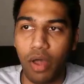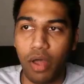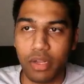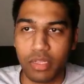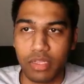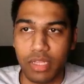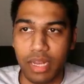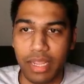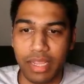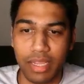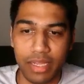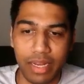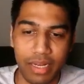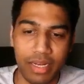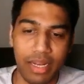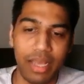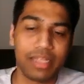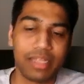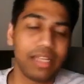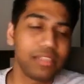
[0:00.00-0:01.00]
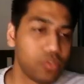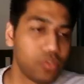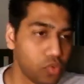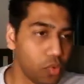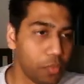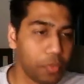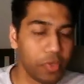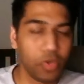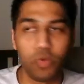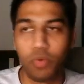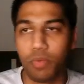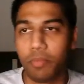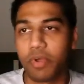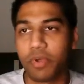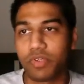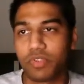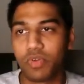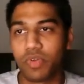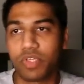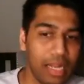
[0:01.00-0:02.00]
another link, right? And that's super cool because
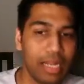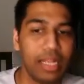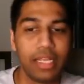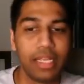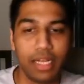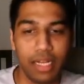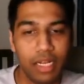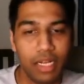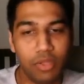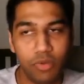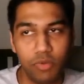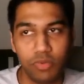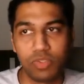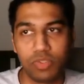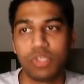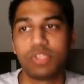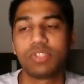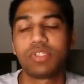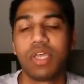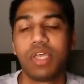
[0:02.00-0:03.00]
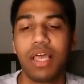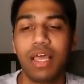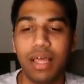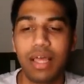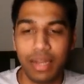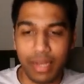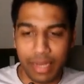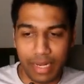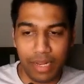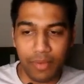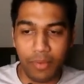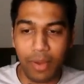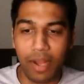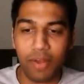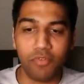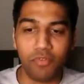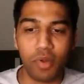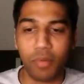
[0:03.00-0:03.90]
you can really use this really well for